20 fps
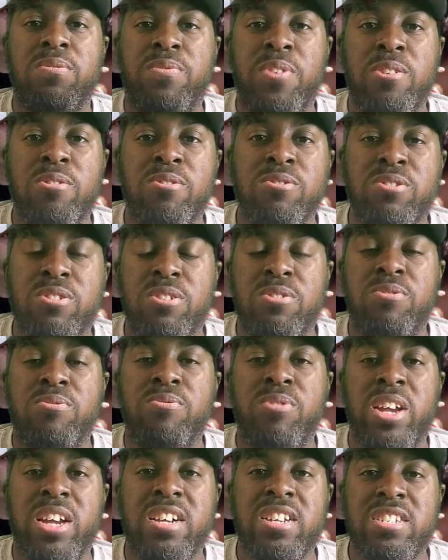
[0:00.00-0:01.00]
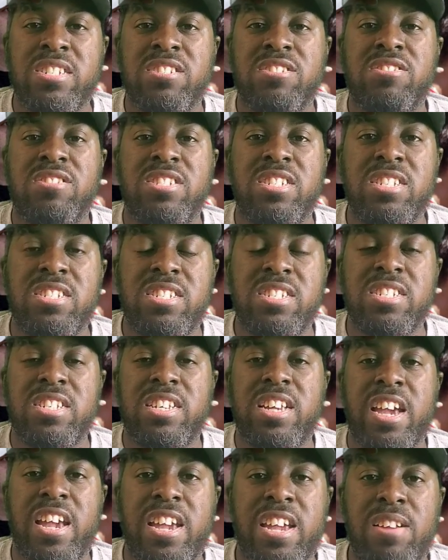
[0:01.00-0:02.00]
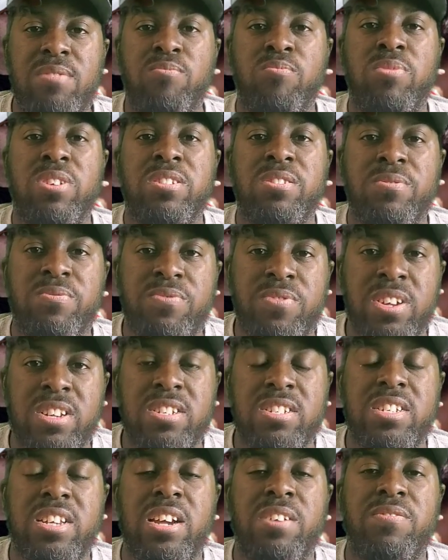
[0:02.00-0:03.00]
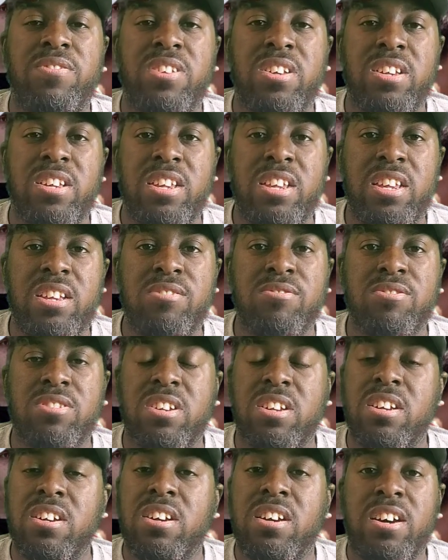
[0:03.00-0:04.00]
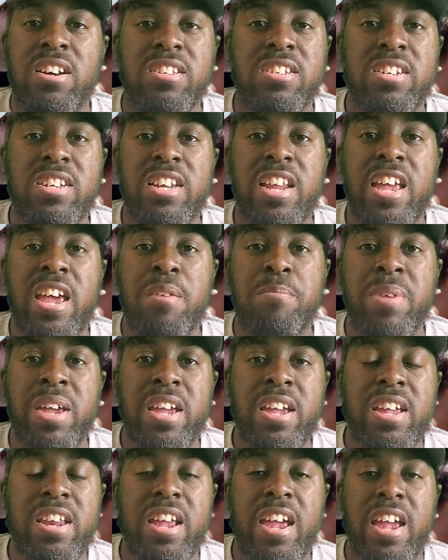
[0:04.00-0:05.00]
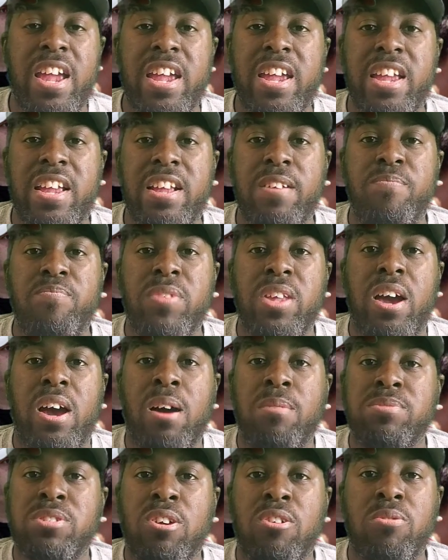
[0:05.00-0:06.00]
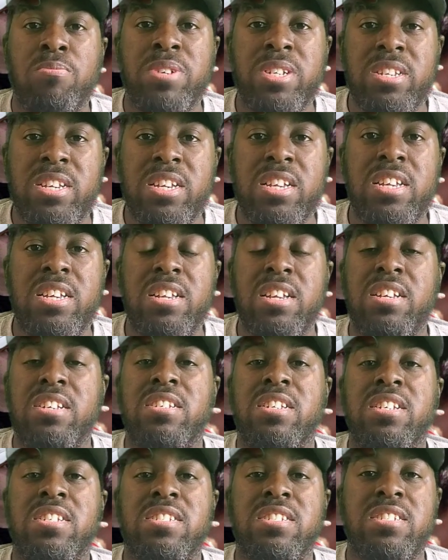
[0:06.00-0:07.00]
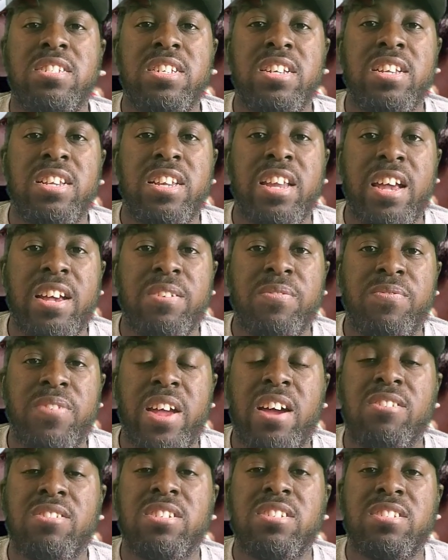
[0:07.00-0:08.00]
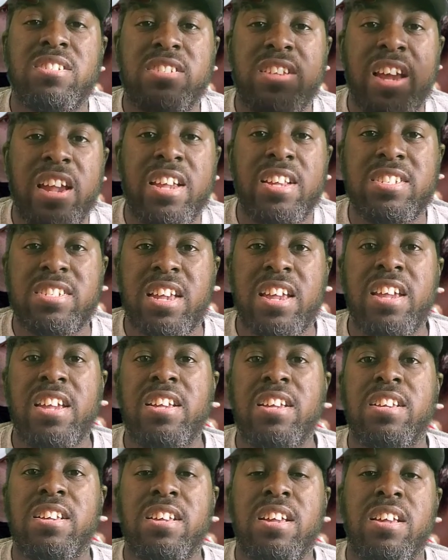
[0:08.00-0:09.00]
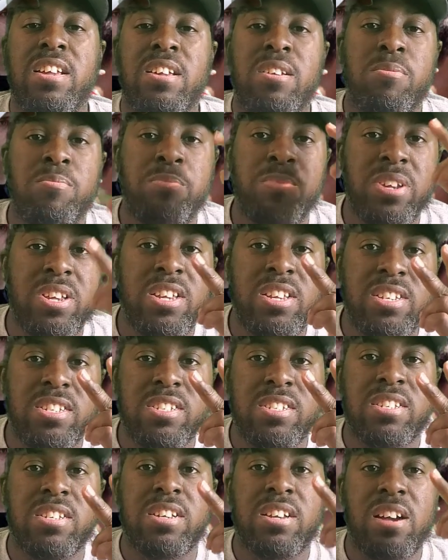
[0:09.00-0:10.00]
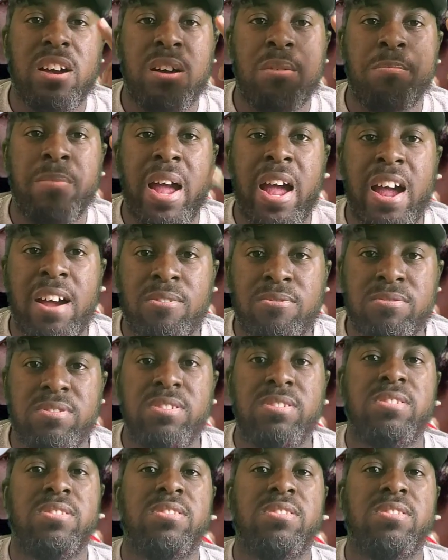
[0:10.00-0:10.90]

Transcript: first regular season game with the Philadelphia Eagles. Other than that, man, hey, I'm Toby D. This is the Atlanta Falcons Think Tank. Peace. I'm out.